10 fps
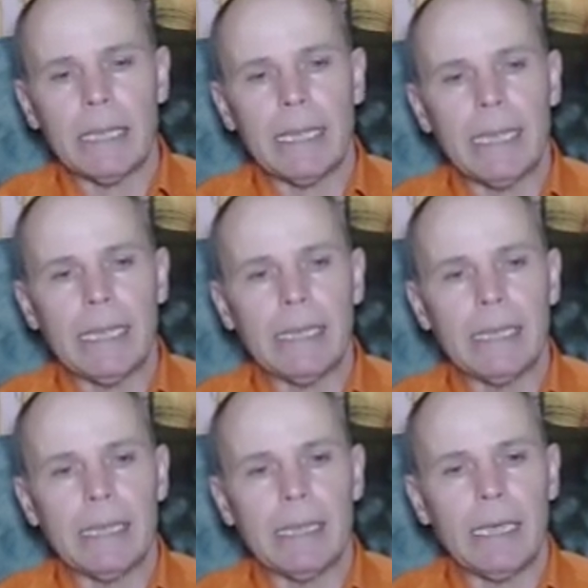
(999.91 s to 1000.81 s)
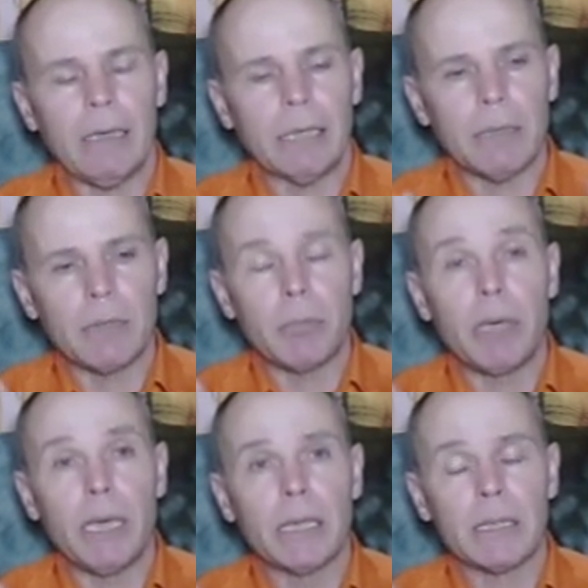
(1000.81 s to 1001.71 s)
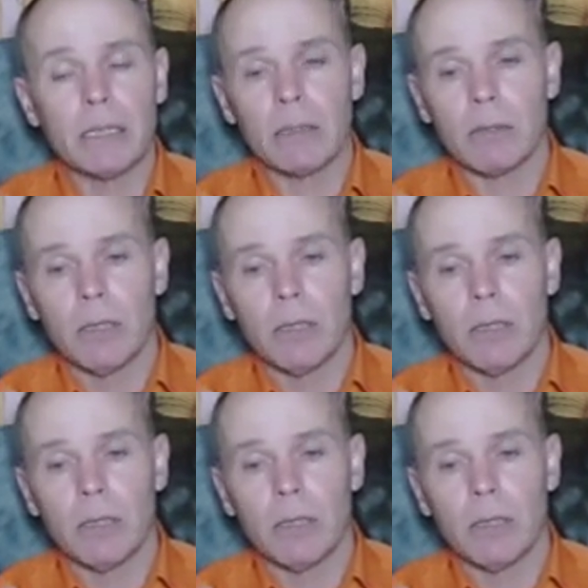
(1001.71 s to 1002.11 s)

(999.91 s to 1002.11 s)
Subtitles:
and out comes the breeder's